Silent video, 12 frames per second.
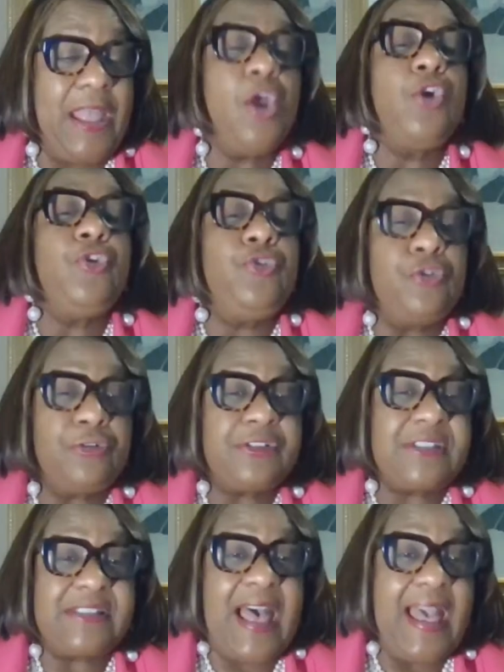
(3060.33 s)
you're
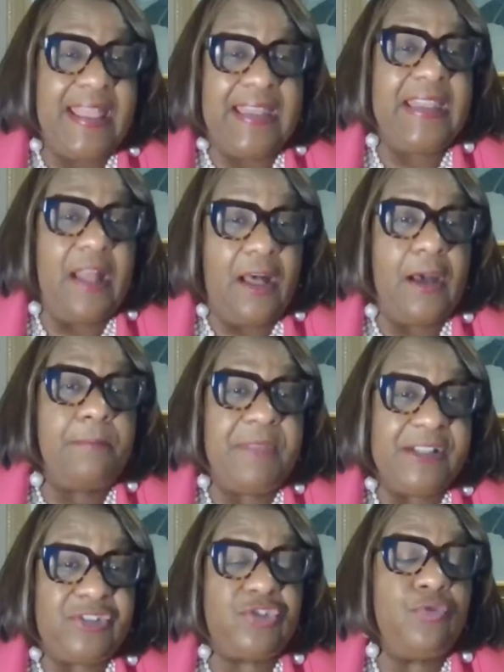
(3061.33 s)
signing up
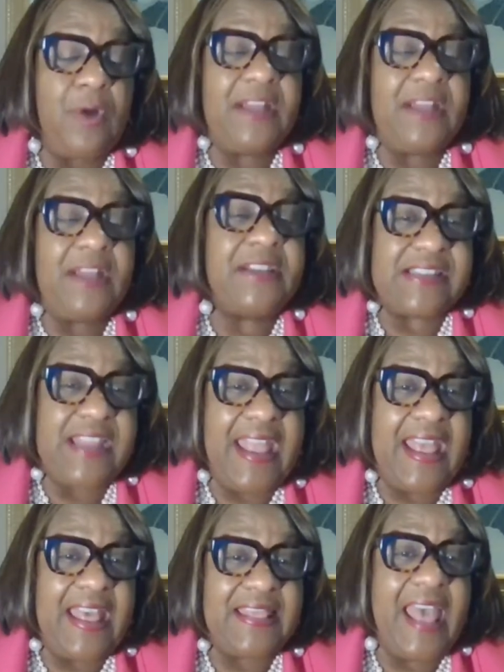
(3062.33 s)
that you
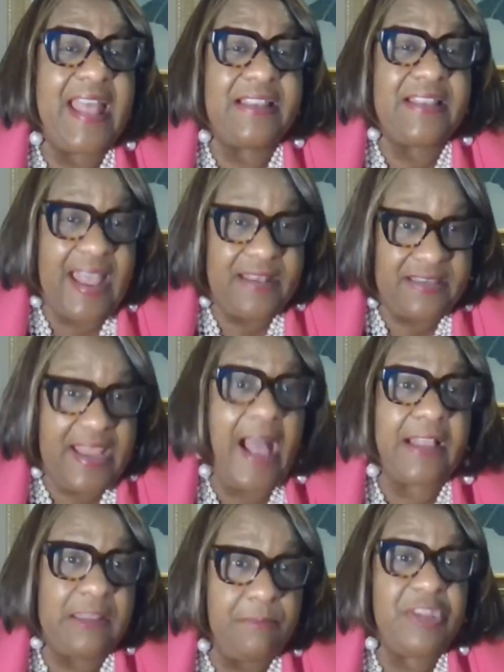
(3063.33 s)
understand that
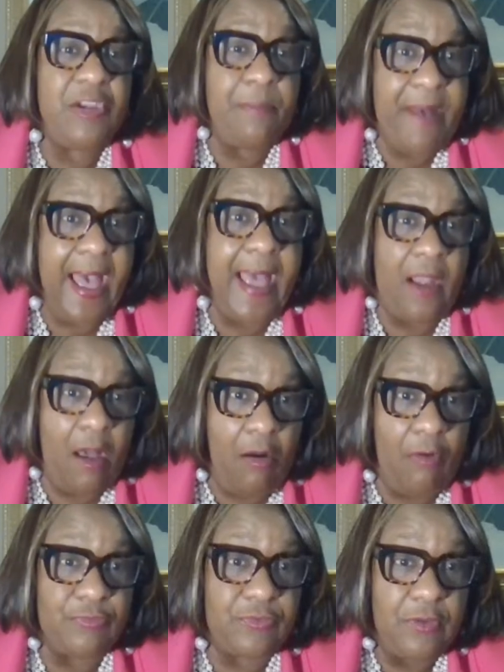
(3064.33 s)
document your
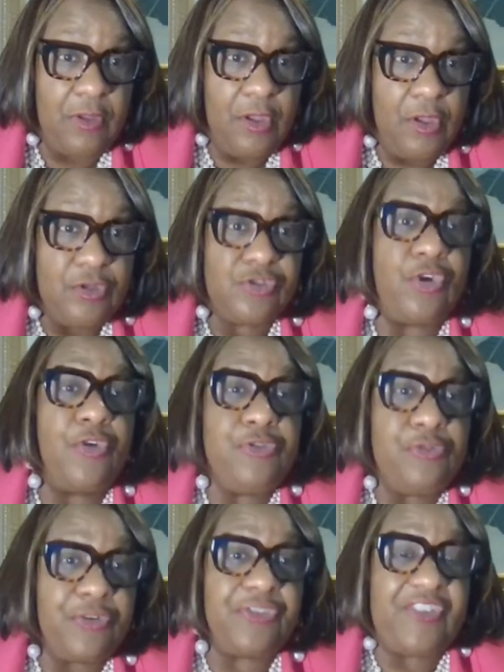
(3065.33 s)
bylaws. So
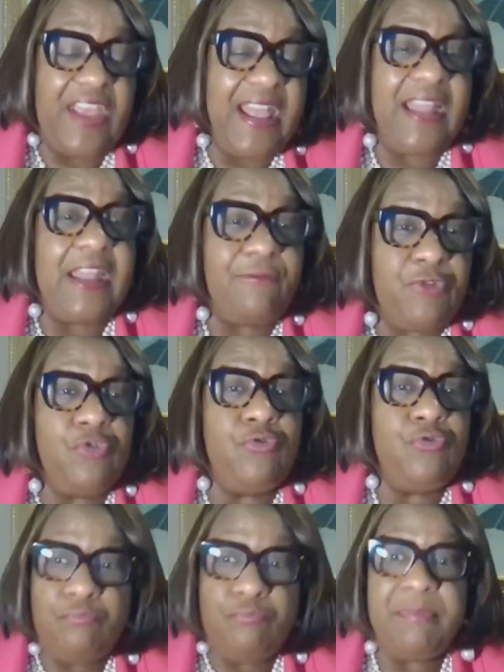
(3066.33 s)
you're saying if
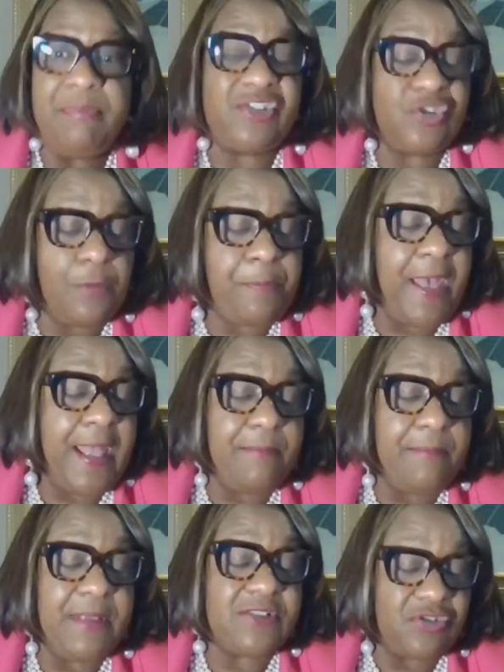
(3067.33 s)
you miss your
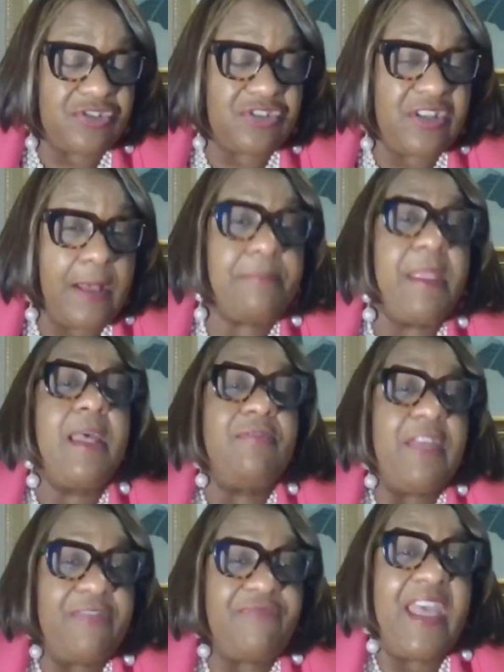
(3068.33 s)
payments or something,
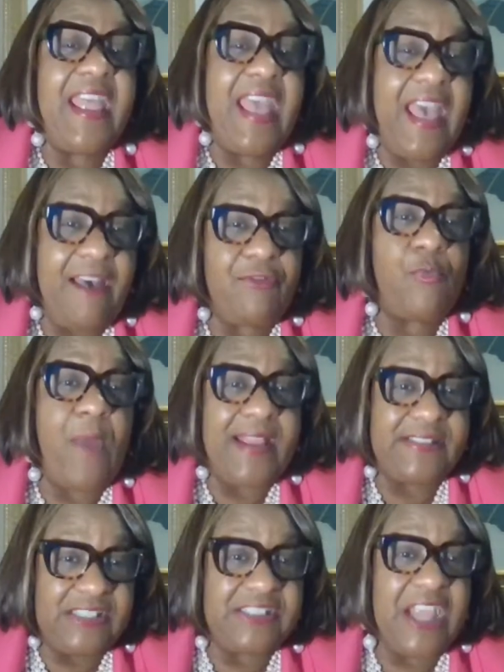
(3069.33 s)
that they have the right
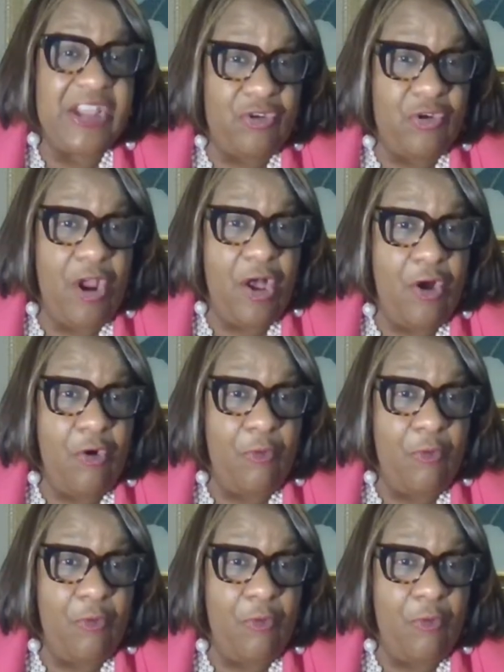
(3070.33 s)
to take your home.